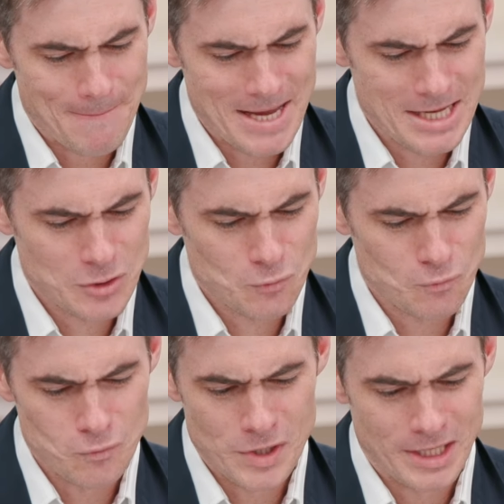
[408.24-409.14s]
It's
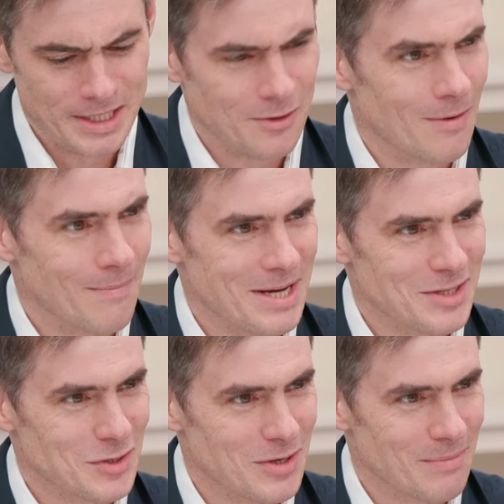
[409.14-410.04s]
really not
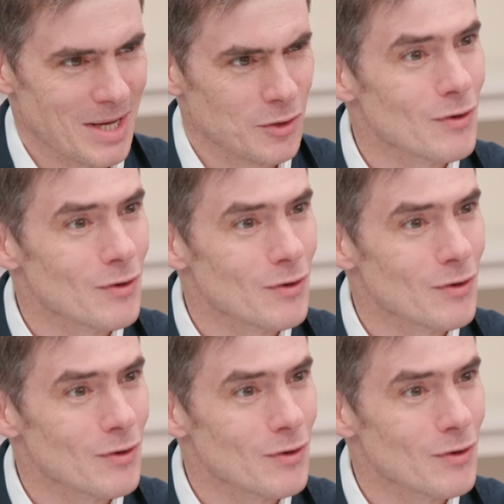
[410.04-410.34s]
mainstream.